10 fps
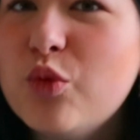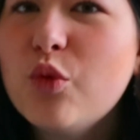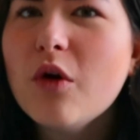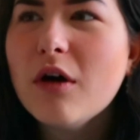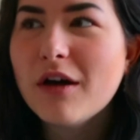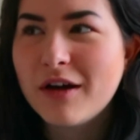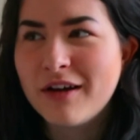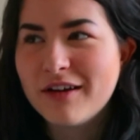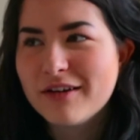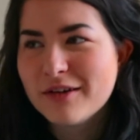
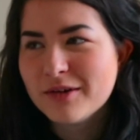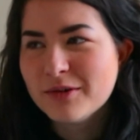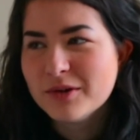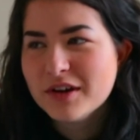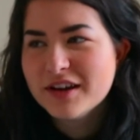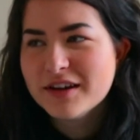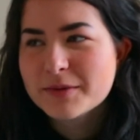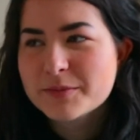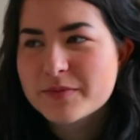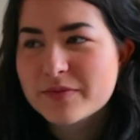Whoa!
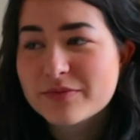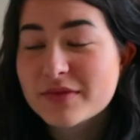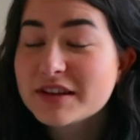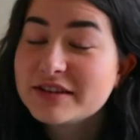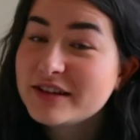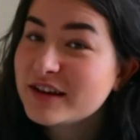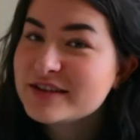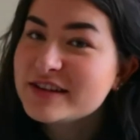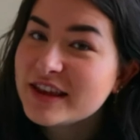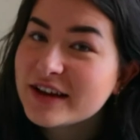Did
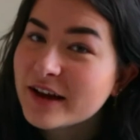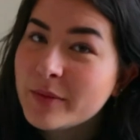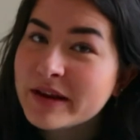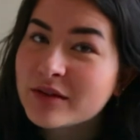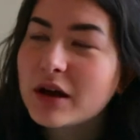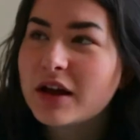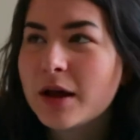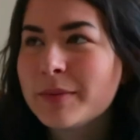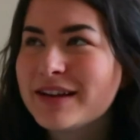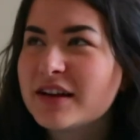not see that coming. Well,
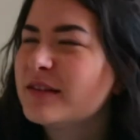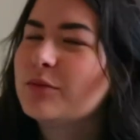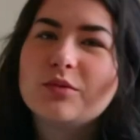I mean,